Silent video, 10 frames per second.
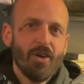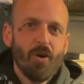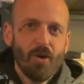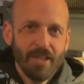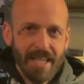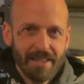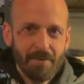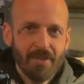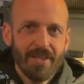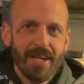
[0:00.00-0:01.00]
all the
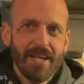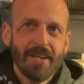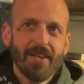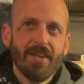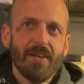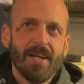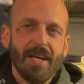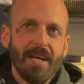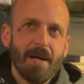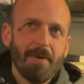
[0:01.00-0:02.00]
exhibition are
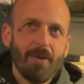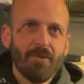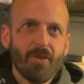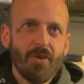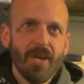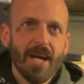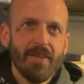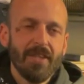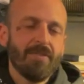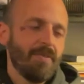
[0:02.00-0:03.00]
about
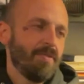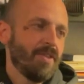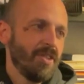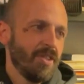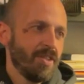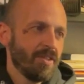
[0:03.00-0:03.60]
350 jeans.